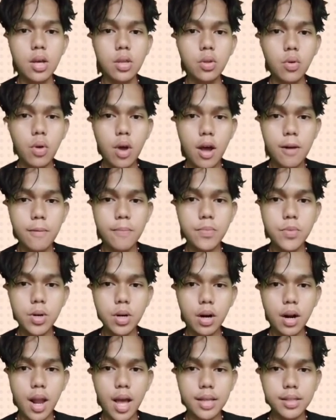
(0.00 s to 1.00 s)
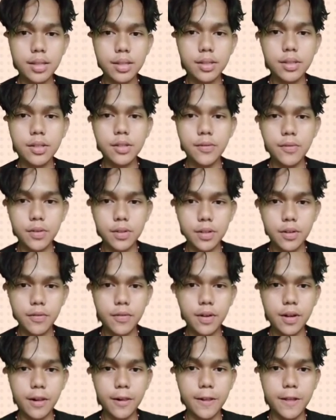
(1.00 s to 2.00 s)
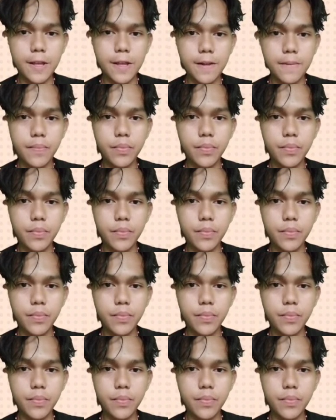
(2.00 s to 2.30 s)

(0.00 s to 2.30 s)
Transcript: to help their classes specifically.